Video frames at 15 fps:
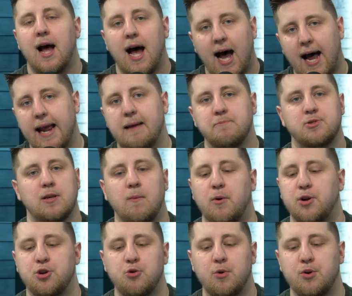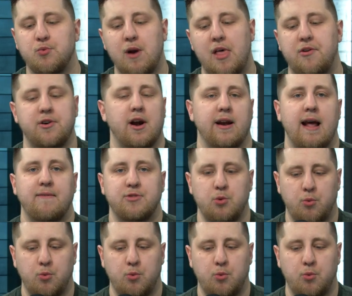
I am someone who would rather not have to